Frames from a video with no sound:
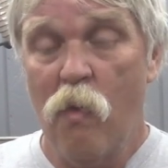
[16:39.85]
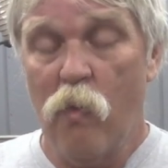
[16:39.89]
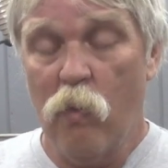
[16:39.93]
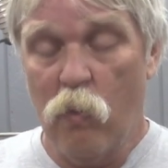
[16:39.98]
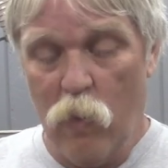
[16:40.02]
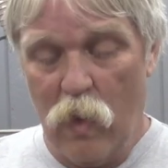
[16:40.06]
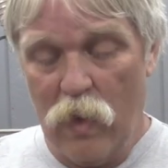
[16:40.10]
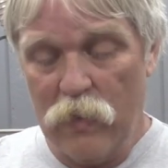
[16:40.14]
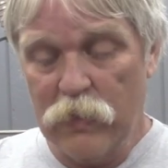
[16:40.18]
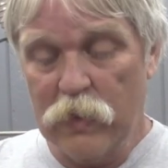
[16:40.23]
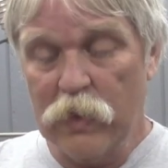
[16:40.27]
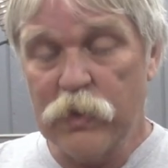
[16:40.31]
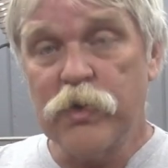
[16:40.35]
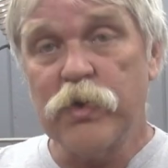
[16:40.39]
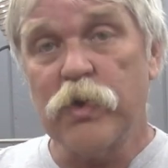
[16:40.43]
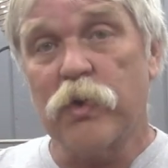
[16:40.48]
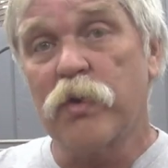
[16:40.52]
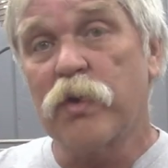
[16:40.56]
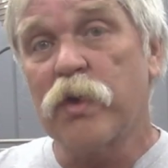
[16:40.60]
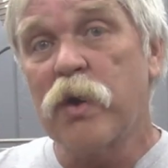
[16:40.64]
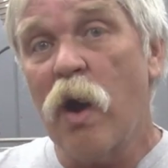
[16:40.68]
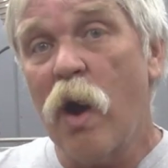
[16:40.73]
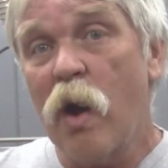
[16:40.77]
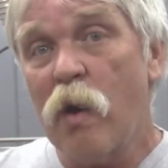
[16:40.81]
one that
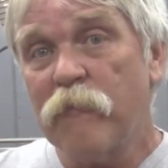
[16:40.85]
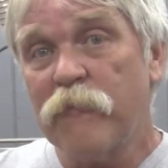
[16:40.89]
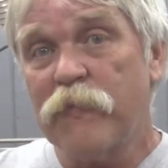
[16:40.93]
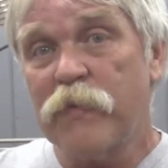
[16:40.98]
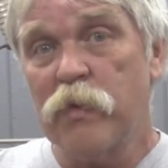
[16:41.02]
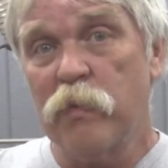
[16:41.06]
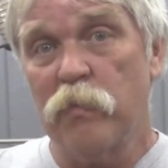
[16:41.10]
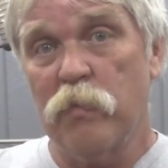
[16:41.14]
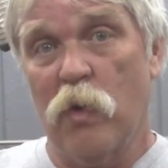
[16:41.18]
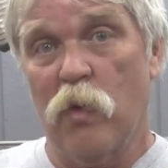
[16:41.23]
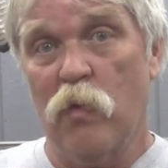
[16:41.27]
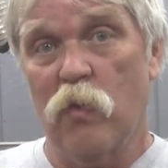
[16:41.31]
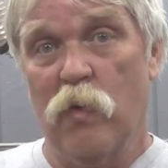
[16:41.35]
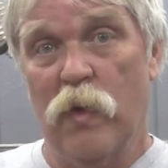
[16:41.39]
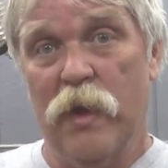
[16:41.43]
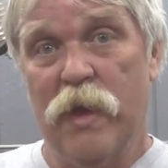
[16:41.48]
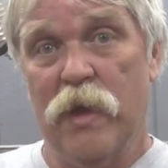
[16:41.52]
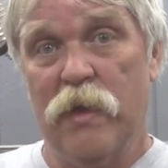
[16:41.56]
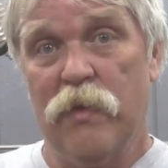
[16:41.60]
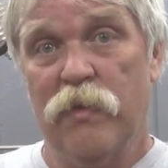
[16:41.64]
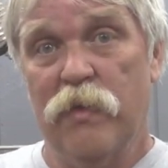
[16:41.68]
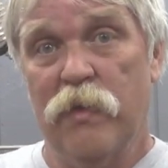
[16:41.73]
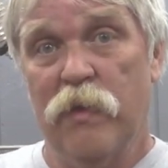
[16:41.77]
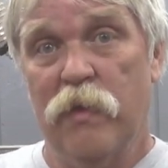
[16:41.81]
you're comfortable
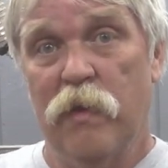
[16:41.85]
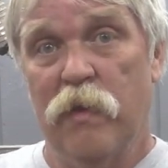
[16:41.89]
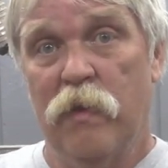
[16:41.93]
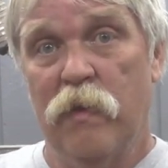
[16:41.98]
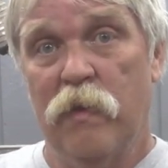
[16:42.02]
with,